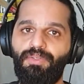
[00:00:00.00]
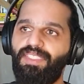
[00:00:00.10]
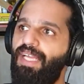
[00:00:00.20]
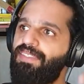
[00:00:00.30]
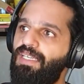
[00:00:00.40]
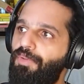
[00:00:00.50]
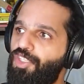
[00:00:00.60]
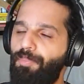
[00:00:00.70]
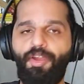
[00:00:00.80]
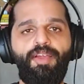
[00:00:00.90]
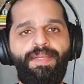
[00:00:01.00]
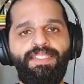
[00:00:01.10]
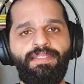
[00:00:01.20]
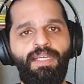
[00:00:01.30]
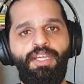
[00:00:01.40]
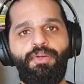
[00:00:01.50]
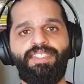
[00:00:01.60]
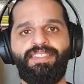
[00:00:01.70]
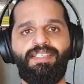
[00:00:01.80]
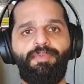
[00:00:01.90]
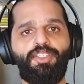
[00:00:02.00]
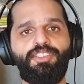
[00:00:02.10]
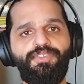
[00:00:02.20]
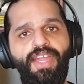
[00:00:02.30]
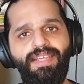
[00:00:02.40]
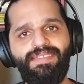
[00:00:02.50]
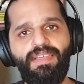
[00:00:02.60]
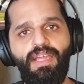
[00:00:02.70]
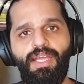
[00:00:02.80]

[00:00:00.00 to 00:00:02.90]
He was asking about the pyramids, he was asking about the Sphinx,